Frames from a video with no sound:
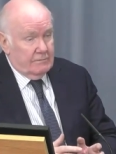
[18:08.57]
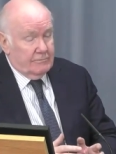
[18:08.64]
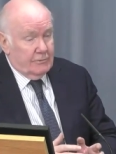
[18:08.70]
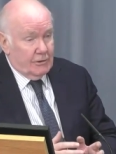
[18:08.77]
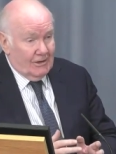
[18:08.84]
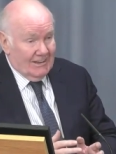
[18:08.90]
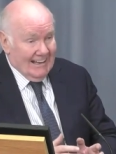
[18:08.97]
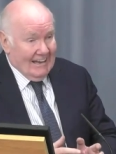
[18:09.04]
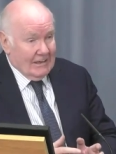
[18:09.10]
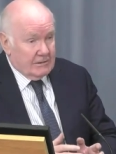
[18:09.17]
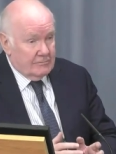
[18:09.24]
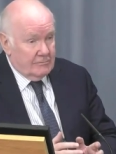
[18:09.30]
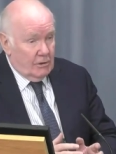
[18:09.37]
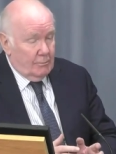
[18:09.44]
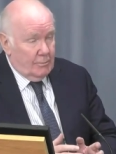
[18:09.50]
for
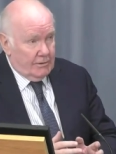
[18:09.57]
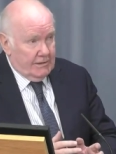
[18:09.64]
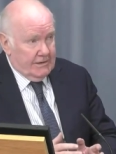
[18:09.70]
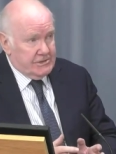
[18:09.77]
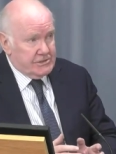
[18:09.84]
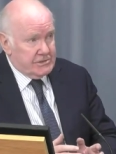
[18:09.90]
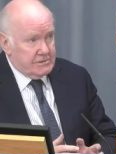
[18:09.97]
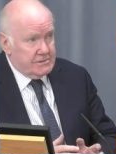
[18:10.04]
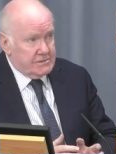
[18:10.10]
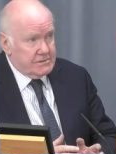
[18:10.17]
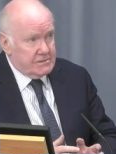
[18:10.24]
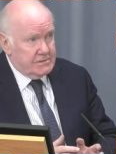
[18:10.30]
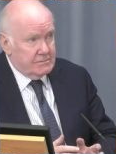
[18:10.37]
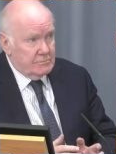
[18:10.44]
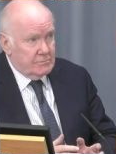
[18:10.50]
elective
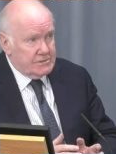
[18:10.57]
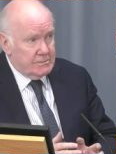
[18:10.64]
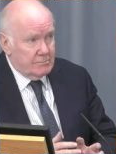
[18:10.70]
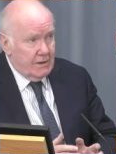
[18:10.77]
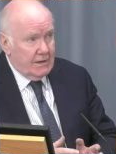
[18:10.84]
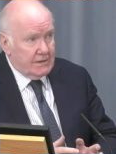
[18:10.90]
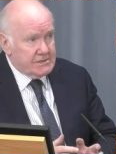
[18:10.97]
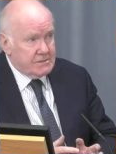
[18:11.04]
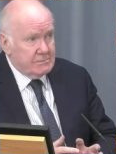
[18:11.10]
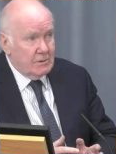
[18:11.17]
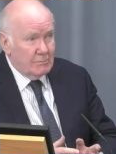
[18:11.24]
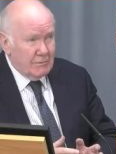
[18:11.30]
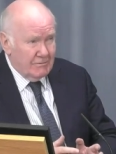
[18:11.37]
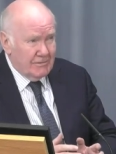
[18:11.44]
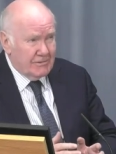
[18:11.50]
operations was a
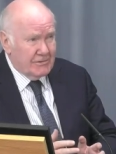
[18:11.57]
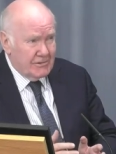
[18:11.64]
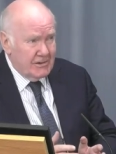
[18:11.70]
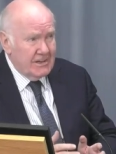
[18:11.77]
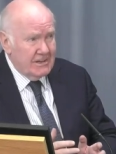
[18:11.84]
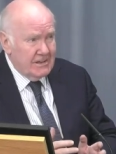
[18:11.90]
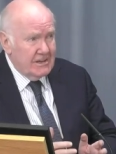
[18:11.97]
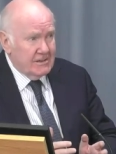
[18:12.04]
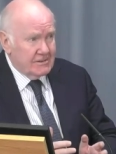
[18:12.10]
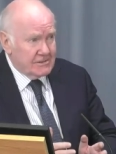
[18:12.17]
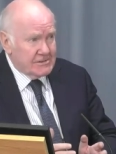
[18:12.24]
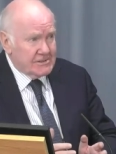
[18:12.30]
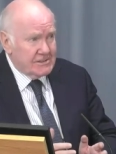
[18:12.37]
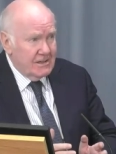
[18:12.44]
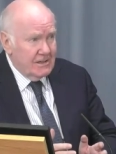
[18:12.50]
maximum of three
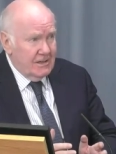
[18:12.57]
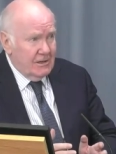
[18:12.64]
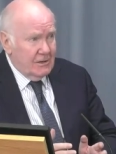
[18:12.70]
years,